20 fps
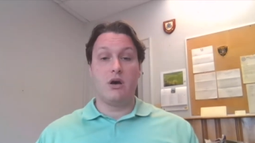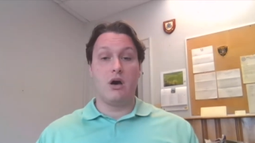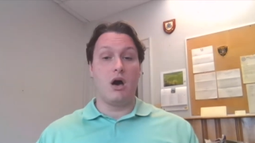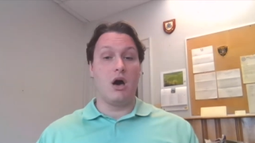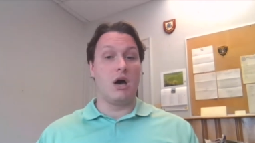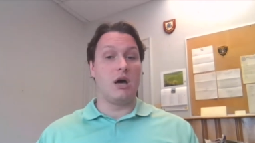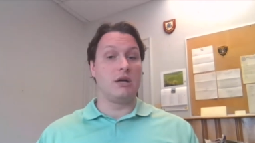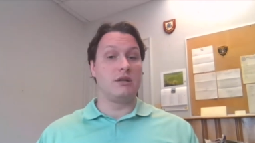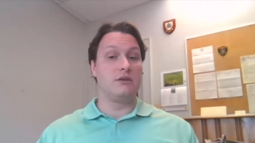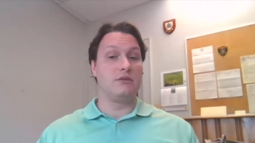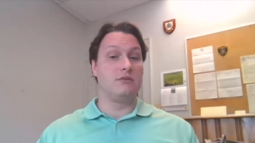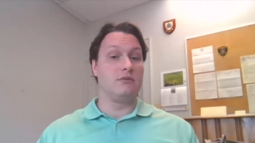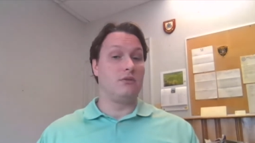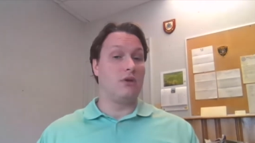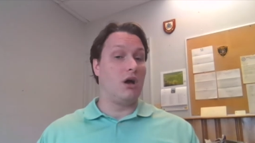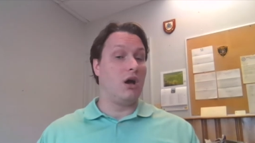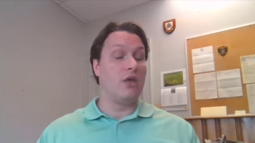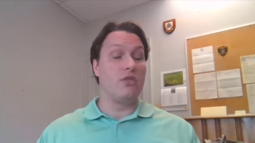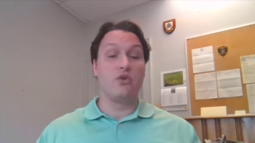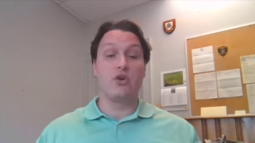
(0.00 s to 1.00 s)
on
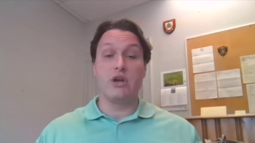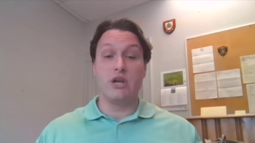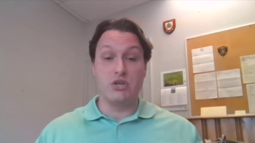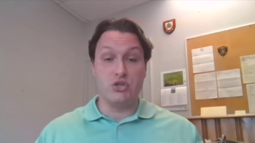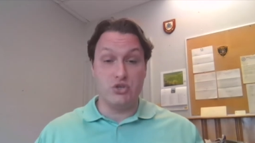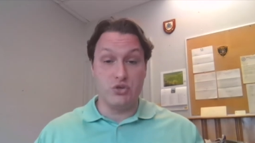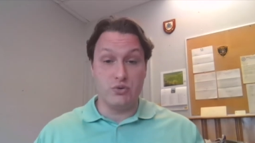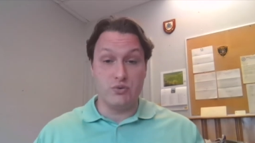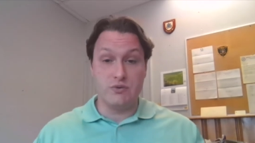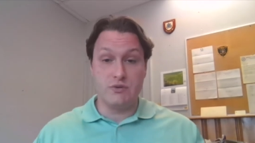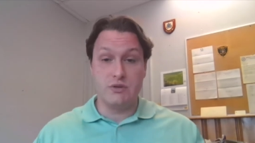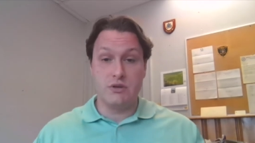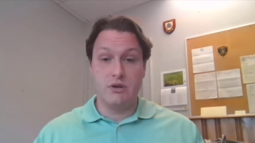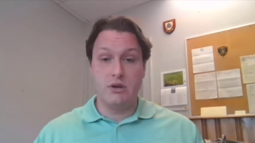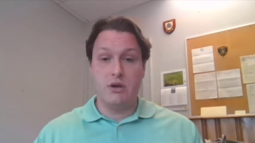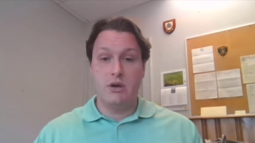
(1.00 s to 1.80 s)
other issues,